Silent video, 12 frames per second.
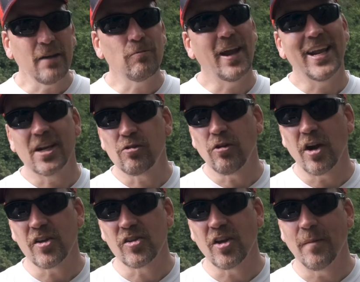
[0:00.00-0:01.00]
ran
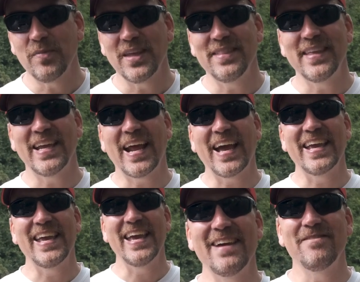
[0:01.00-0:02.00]
across something that I
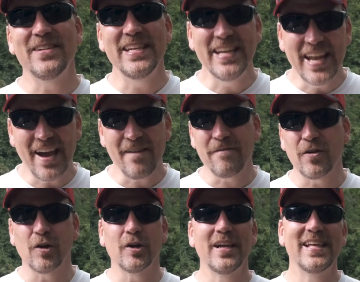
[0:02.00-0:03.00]
have
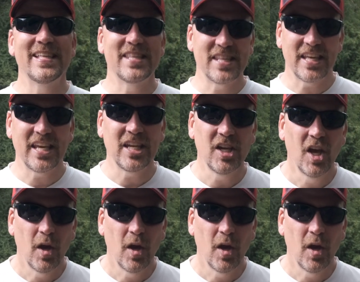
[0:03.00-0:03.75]
never seen